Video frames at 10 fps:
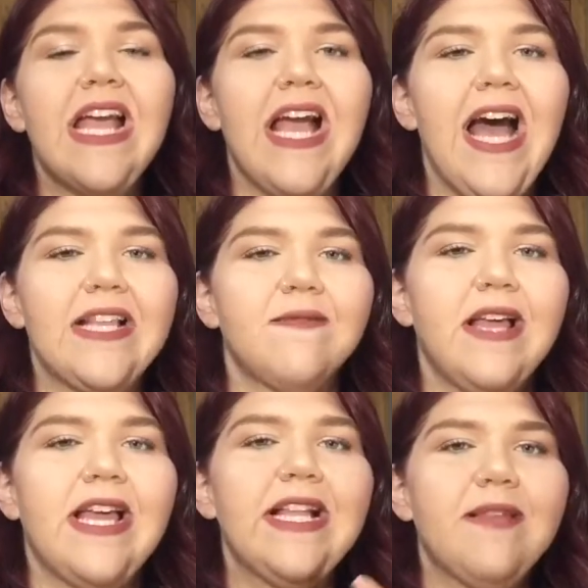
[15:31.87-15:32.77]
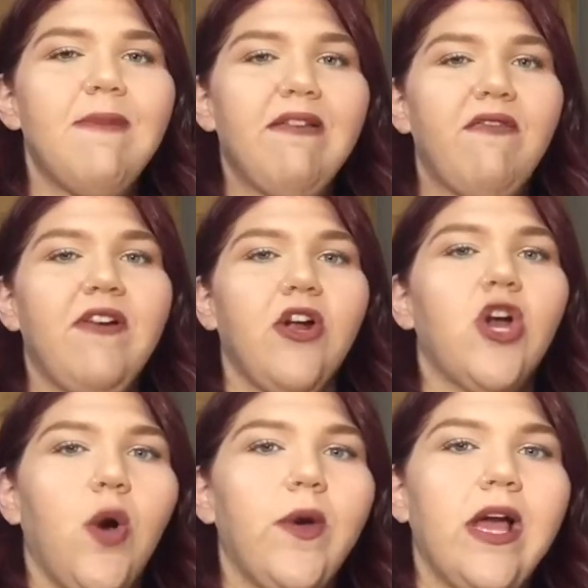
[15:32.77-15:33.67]
has gets my fear
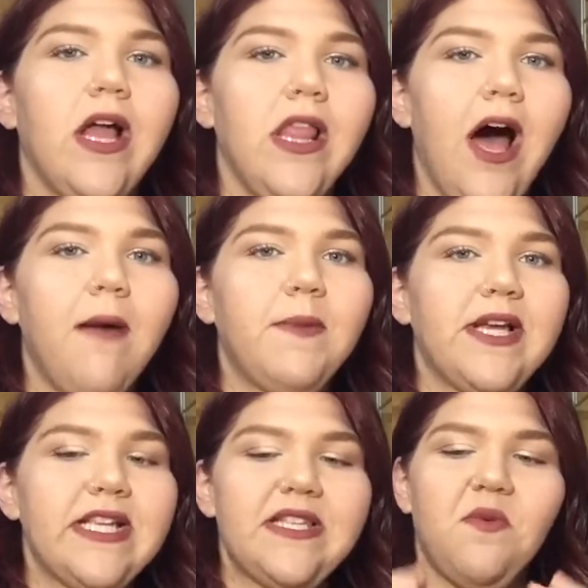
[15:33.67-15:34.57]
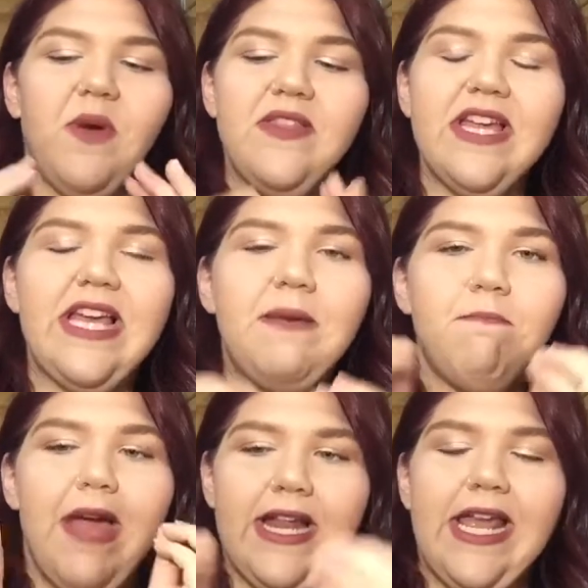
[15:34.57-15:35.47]
going a lot because the way that he
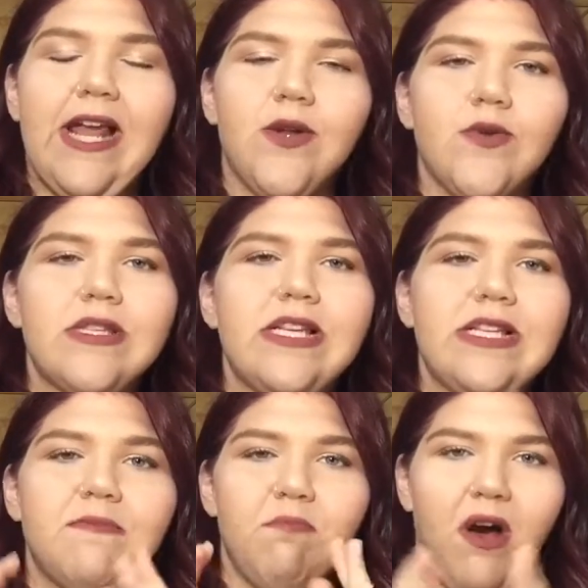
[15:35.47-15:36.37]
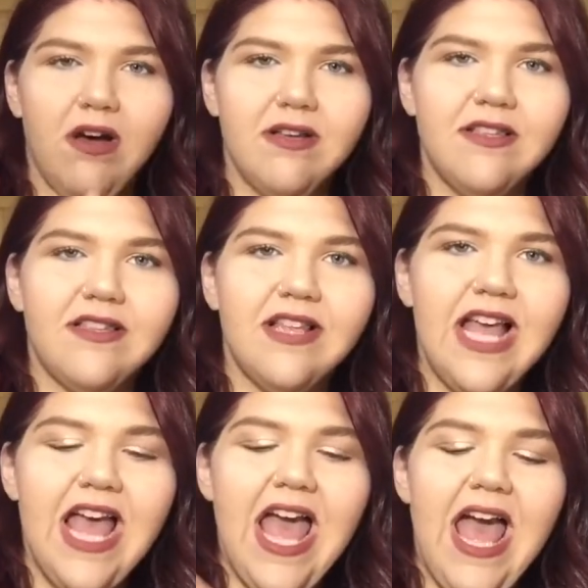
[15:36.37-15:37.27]
manhandles these bugs,
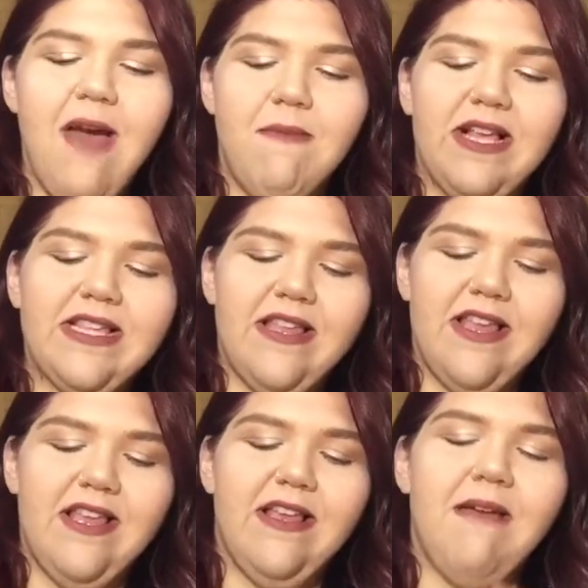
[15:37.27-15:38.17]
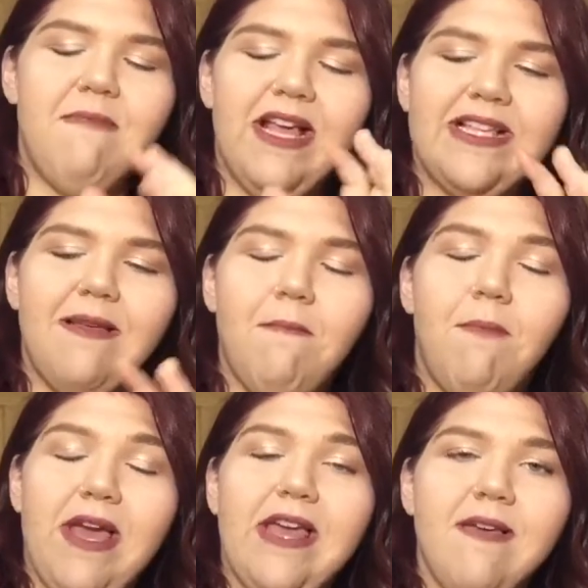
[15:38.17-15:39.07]
it makes it makes them bite